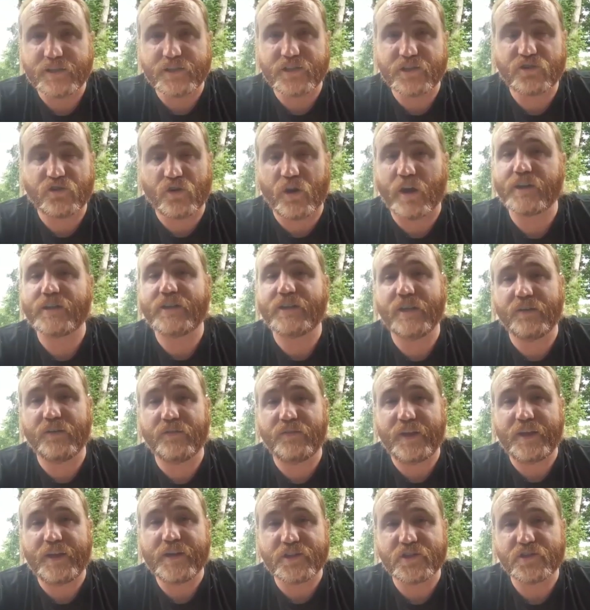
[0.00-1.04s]
destructive
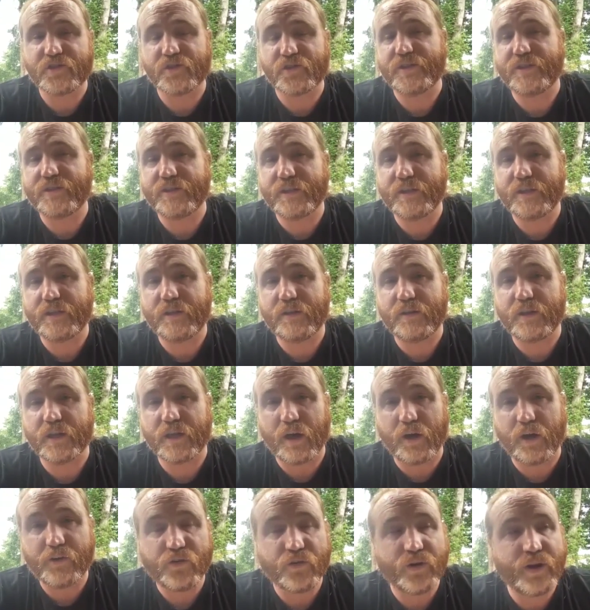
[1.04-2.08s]
industries in the
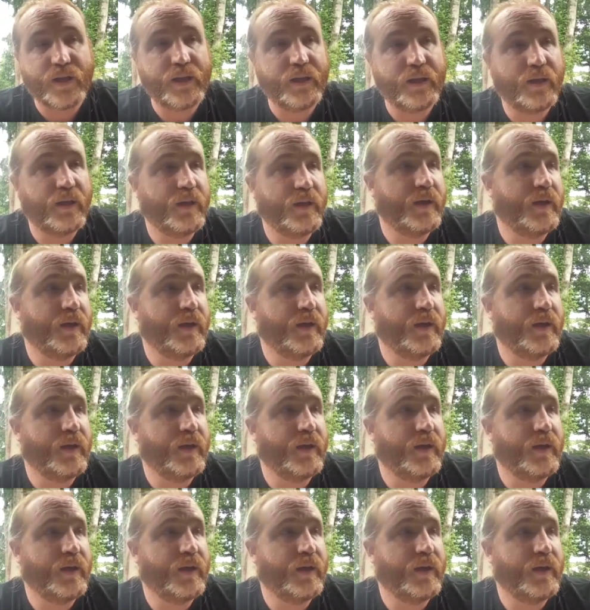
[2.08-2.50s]
country.